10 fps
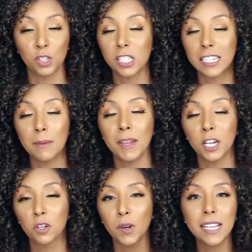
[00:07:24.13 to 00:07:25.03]
So it's just gonna be
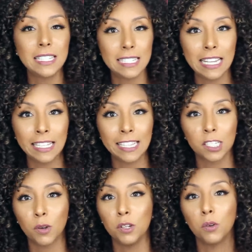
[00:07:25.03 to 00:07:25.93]
a great sealant
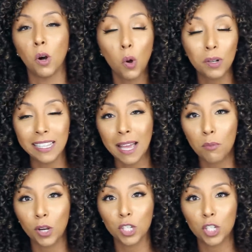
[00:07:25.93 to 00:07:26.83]
that's going to hold in
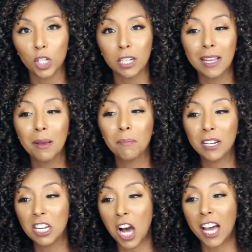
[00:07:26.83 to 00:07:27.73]
that moisture,
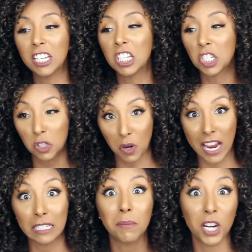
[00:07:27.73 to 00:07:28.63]
but not
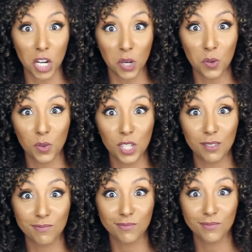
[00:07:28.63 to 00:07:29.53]
distract my nose.